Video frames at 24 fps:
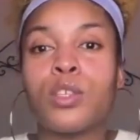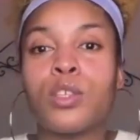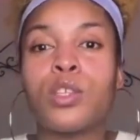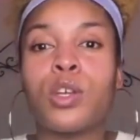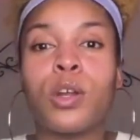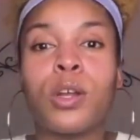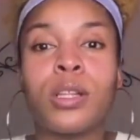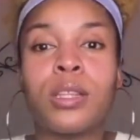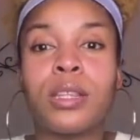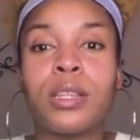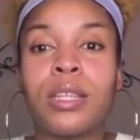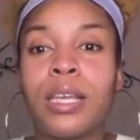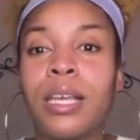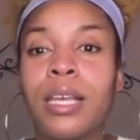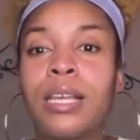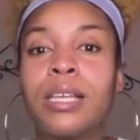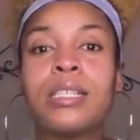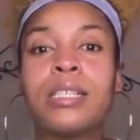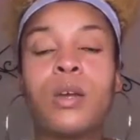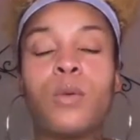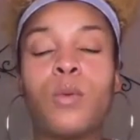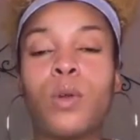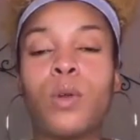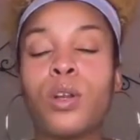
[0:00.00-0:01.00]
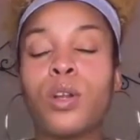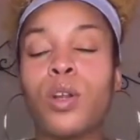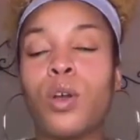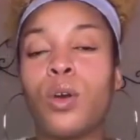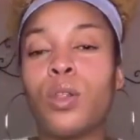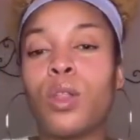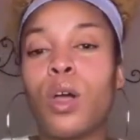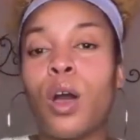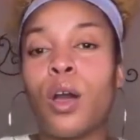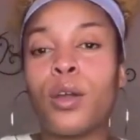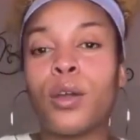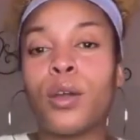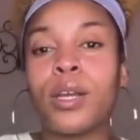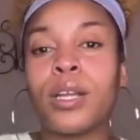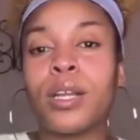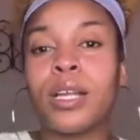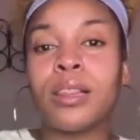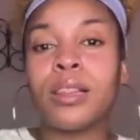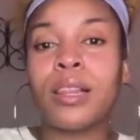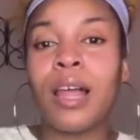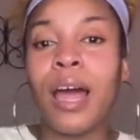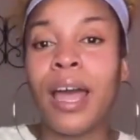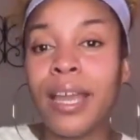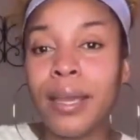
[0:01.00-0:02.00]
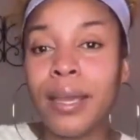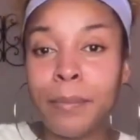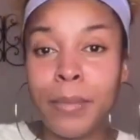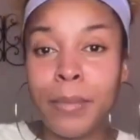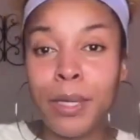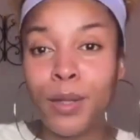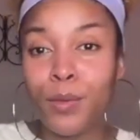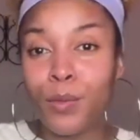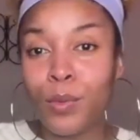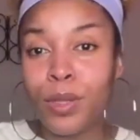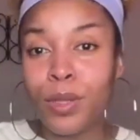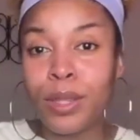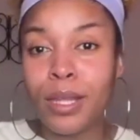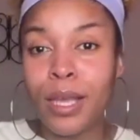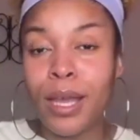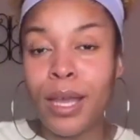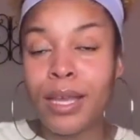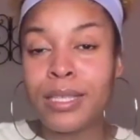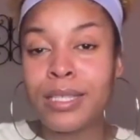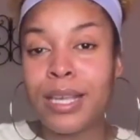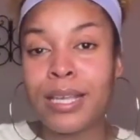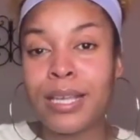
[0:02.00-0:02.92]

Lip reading: certain things that were no longer in alignment with us,